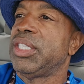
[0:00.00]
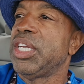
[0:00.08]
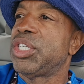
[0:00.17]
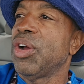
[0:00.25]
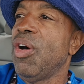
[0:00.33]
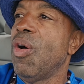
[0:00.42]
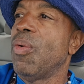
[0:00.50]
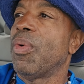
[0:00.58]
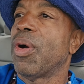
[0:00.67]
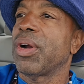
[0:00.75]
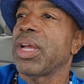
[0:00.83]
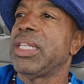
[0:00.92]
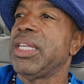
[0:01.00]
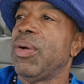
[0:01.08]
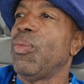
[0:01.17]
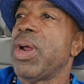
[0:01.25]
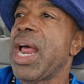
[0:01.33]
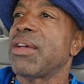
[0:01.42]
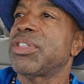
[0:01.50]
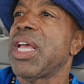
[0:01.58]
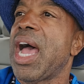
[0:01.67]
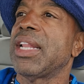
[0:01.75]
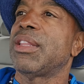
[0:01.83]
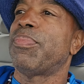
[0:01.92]
did your homework, and then went
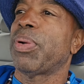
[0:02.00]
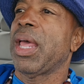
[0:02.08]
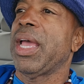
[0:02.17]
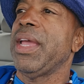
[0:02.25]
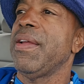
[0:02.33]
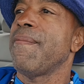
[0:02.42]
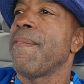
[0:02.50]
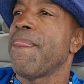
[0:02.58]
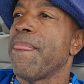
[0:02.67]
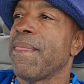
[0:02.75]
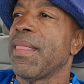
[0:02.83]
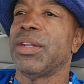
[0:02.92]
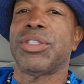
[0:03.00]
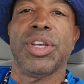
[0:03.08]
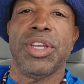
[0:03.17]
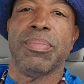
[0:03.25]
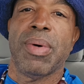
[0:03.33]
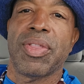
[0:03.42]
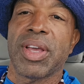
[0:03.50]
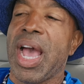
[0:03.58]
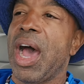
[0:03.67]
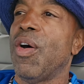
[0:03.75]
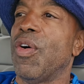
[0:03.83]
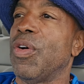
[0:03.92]
outside to play until your mother
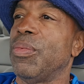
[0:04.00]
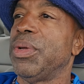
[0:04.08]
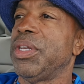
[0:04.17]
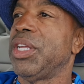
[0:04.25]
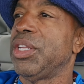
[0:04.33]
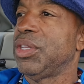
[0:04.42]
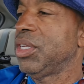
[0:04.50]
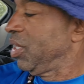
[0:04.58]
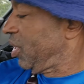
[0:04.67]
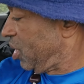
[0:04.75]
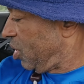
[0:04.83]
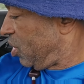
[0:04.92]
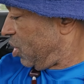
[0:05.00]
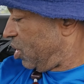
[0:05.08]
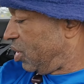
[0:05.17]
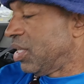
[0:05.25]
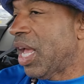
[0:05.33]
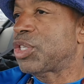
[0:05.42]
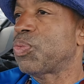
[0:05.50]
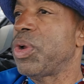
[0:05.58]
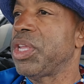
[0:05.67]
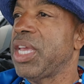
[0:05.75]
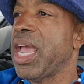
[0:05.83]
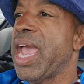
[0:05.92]
got home, and then that's
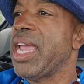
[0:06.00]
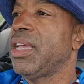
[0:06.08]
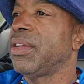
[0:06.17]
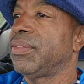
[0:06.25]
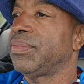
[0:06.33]
when you ate.